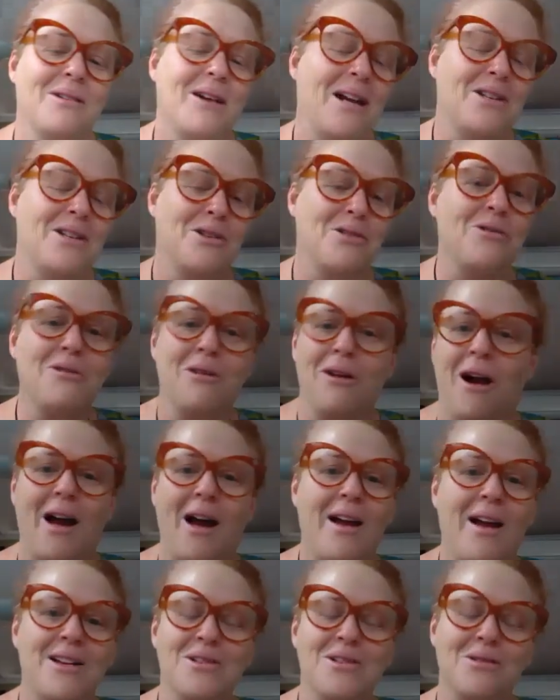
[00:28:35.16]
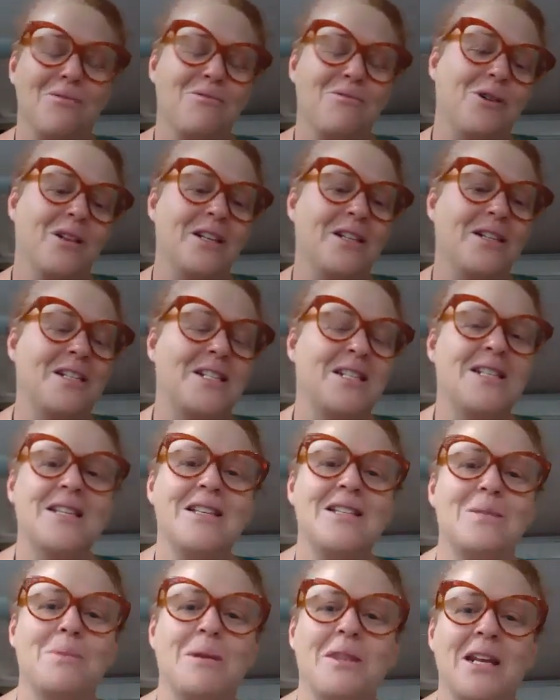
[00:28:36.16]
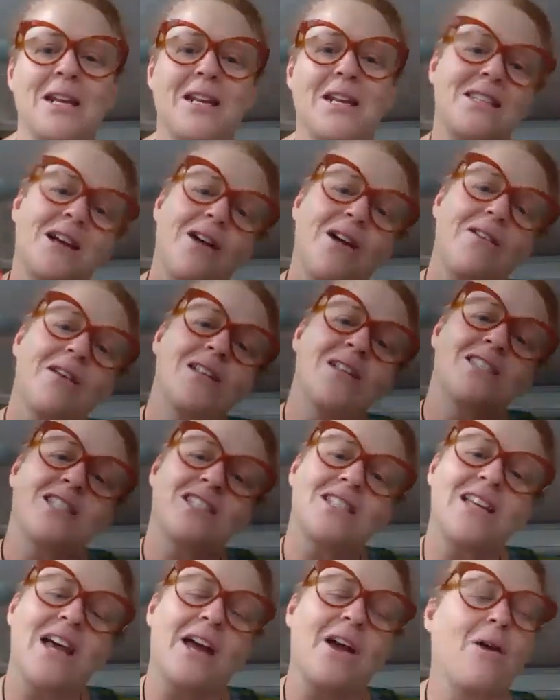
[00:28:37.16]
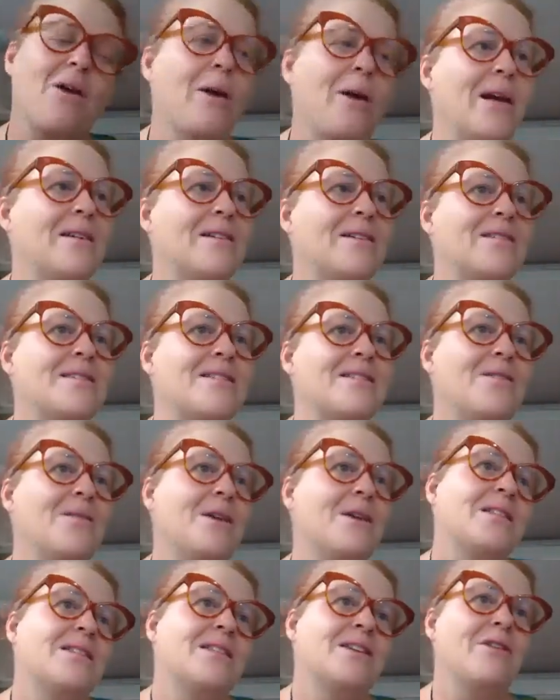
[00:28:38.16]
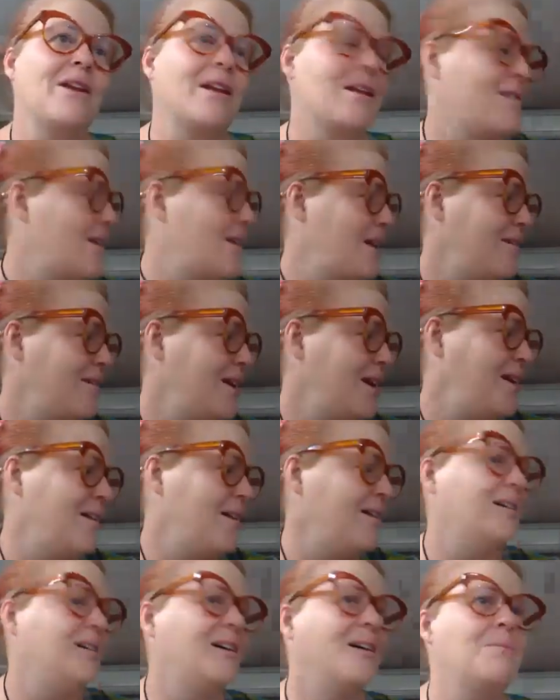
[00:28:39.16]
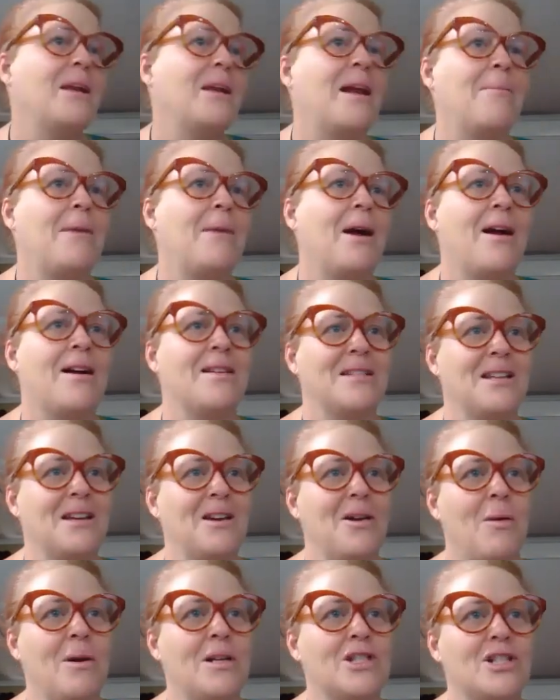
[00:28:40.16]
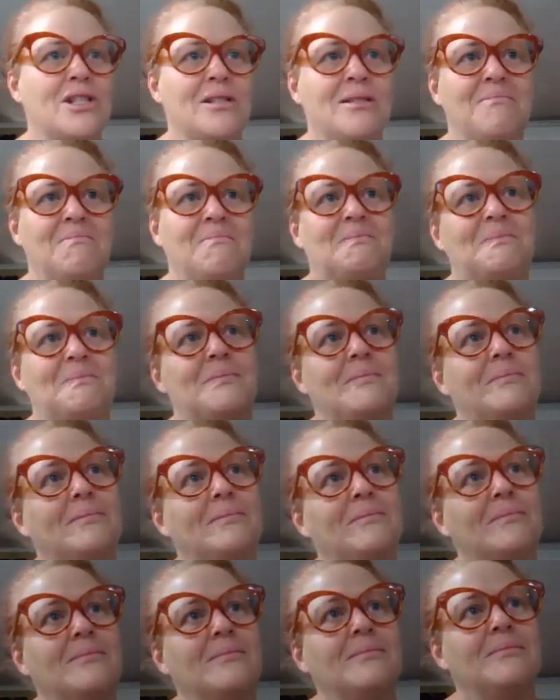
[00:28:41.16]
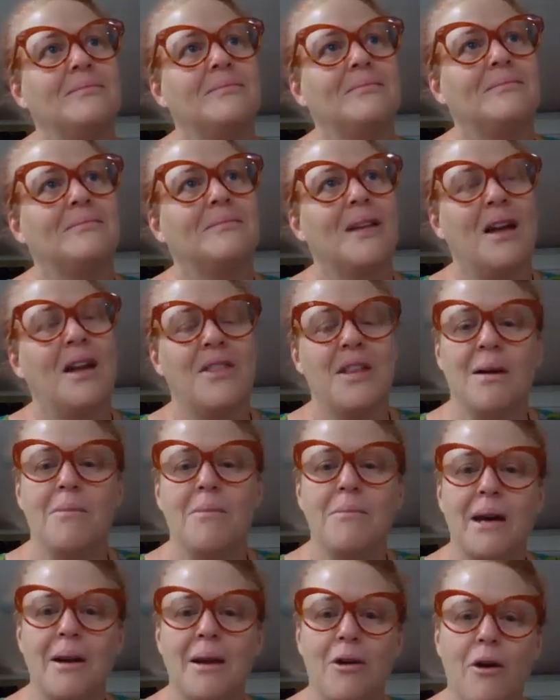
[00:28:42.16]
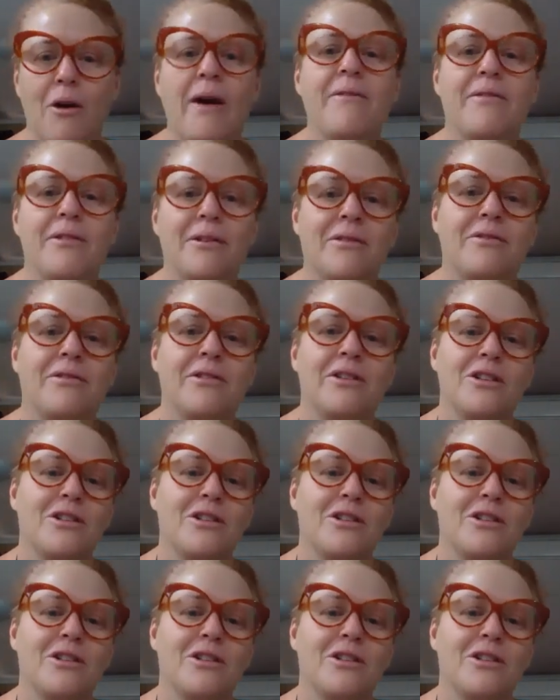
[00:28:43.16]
do cry. I do fall into tears, but then it's just that quickness. So is there anything? Yeah. I mean, am I asking a question? I think I'm being grateful for the